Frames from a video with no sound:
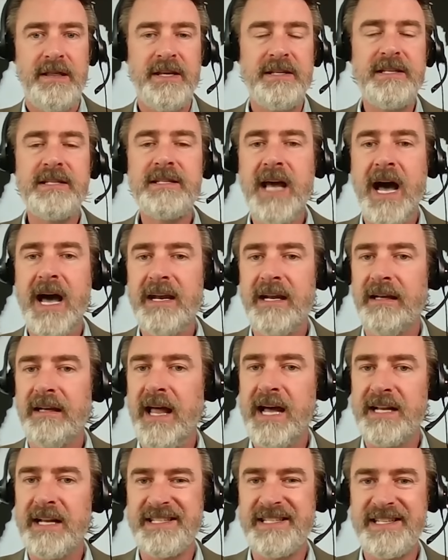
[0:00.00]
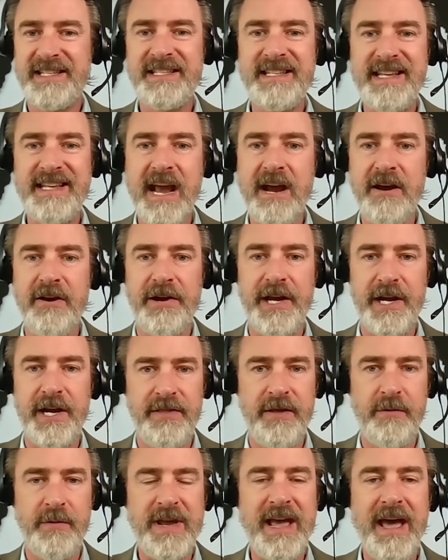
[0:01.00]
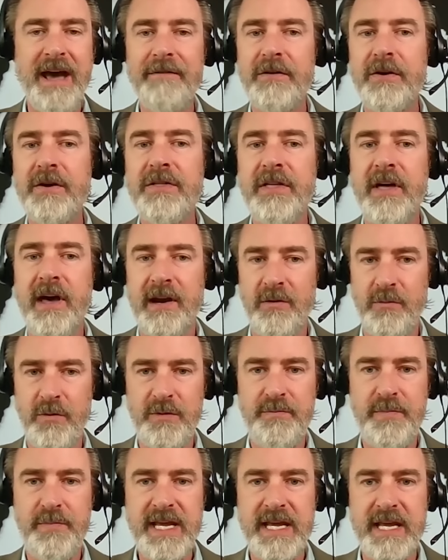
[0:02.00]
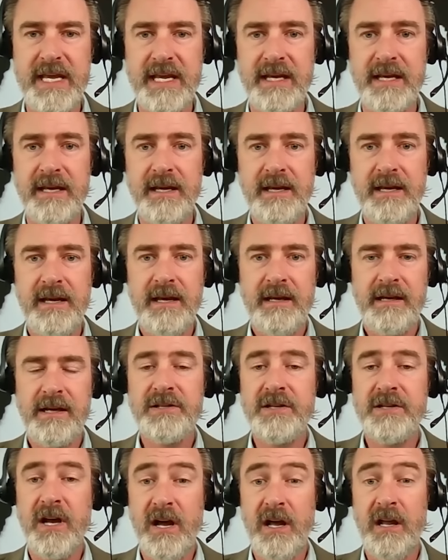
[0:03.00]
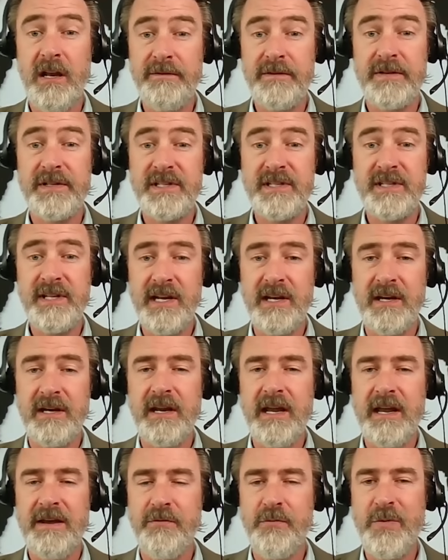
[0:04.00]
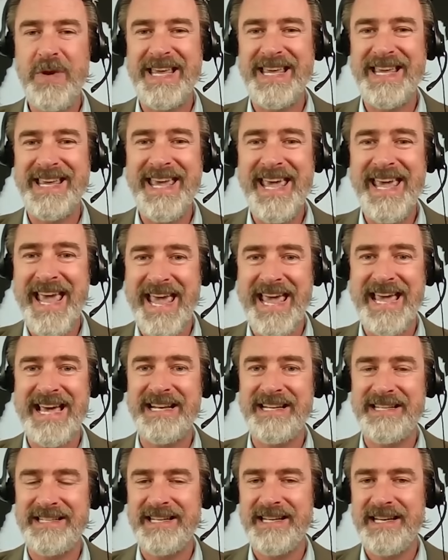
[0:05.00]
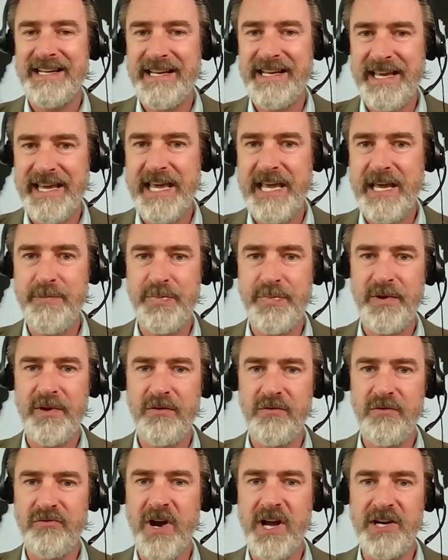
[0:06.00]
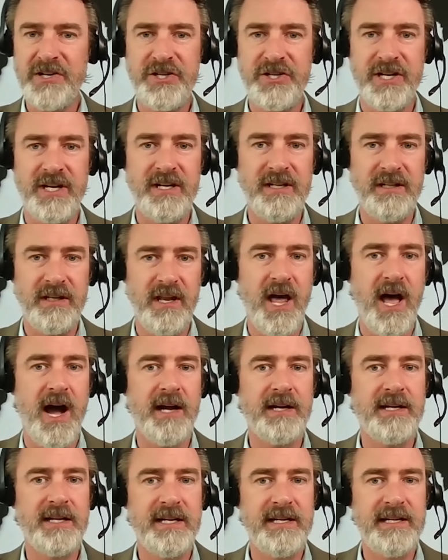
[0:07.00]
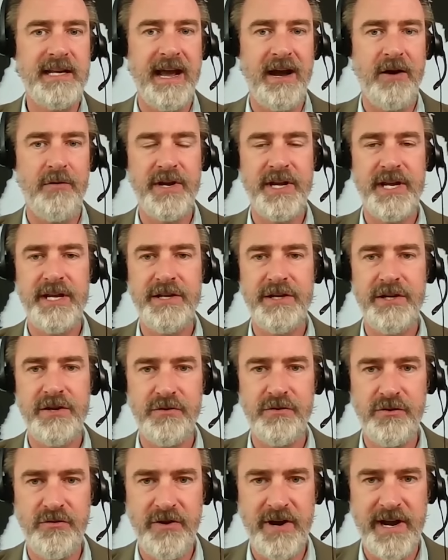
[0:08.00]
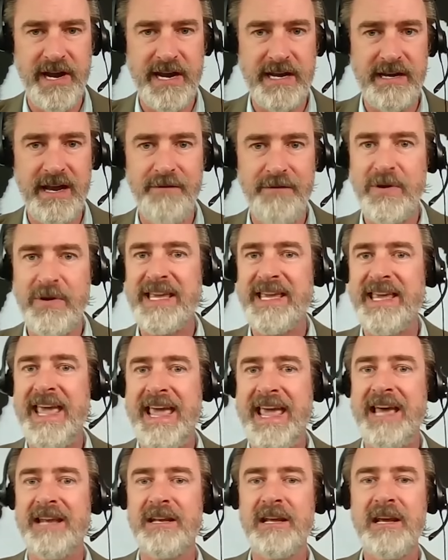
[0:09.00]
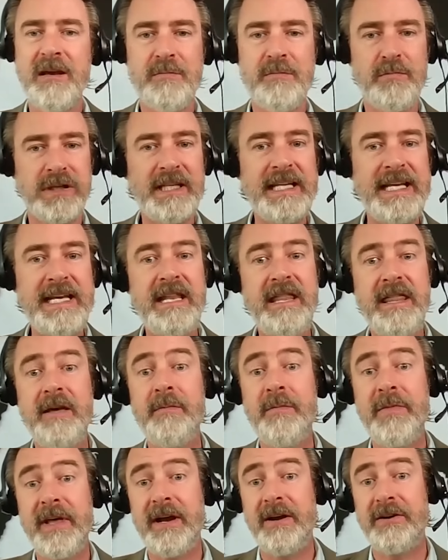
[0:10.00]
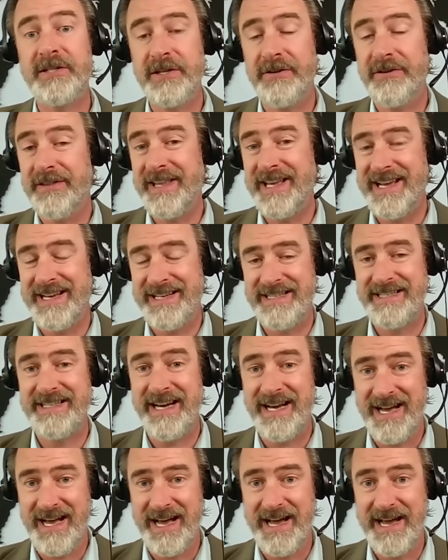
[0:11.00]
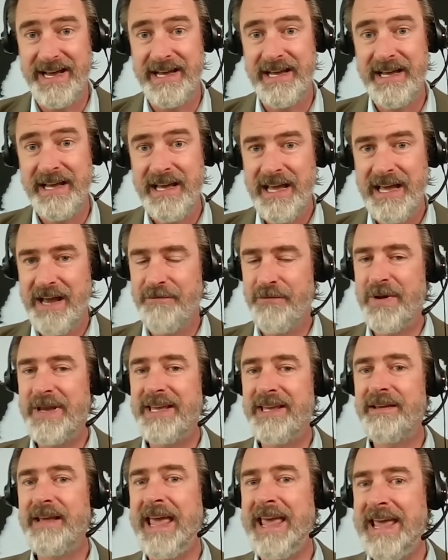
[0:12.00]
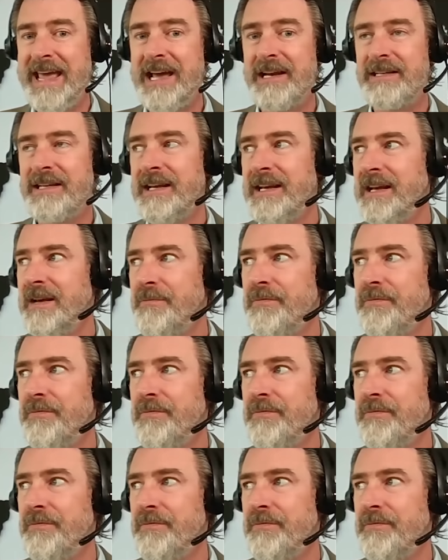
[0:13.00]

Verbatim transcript: this has gotten a lot scarier than we ever thought it would be. Because all of a sudden, if we can't keep Russia locked down in Ukraine, if we can't bleed them there till they die, if we can't